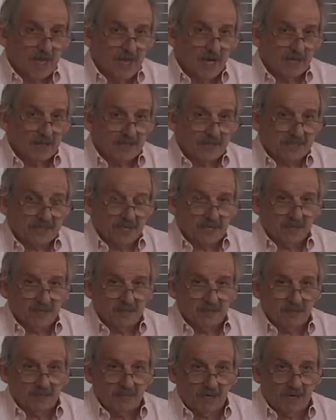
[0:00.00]
And the
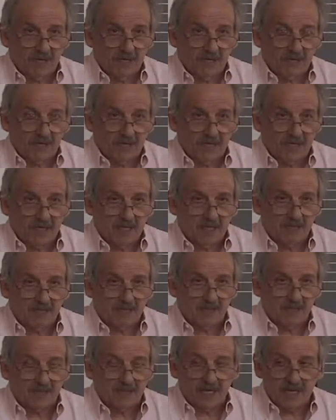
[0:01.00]
particular model that he
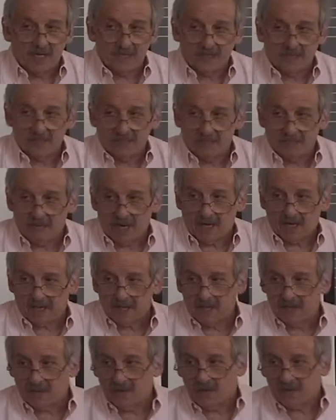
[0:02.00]
presents is a
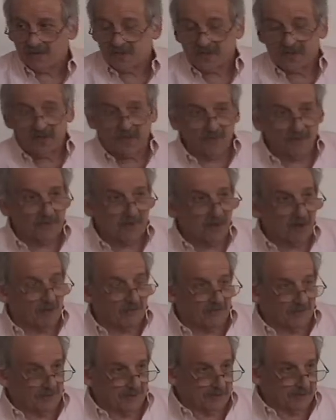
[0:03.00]
model he calls
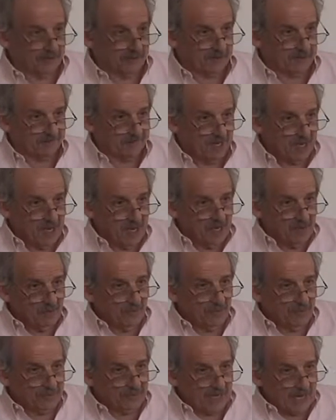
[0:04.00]
self-governance,
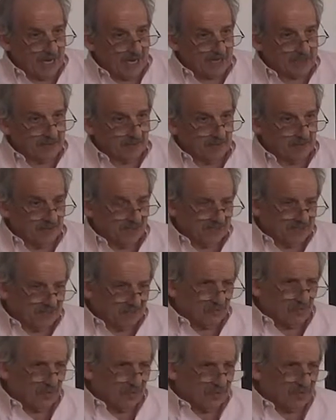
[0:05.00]
which has
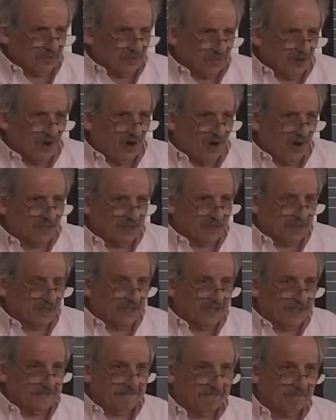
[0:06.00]
its roots
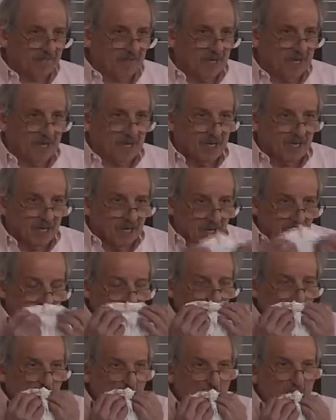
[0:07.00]
largely
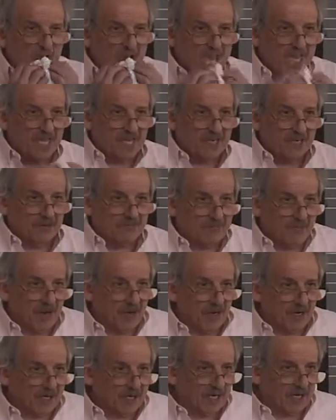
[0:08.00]
in
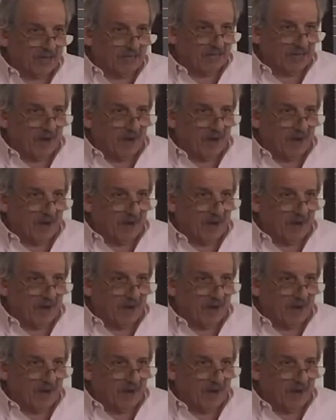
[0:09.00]
Ameri-